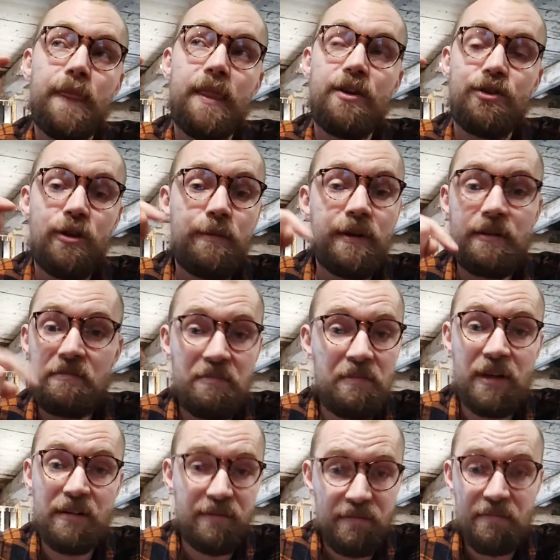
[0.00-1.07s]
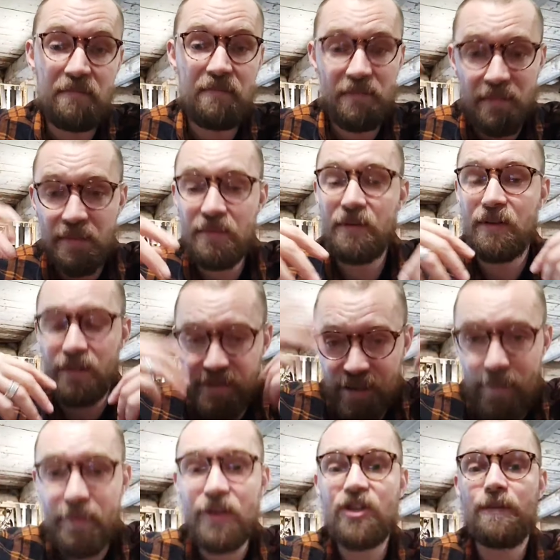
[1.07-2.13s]
Should be kind of
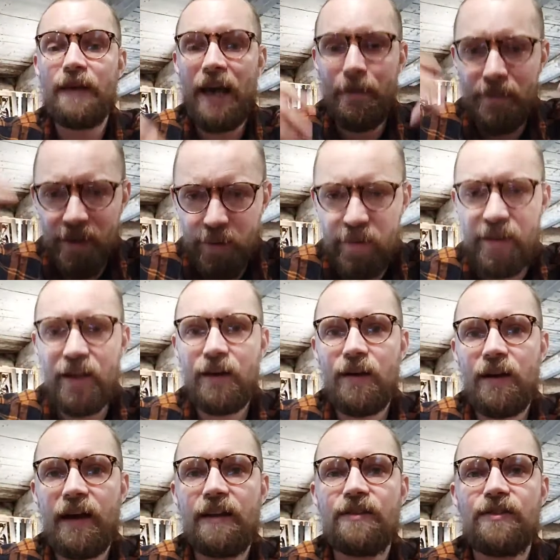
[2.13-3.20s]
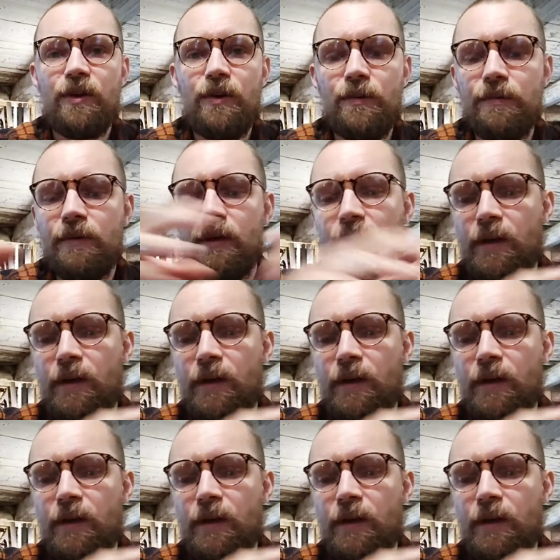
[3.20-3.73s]
something should be happening with it kind of soon,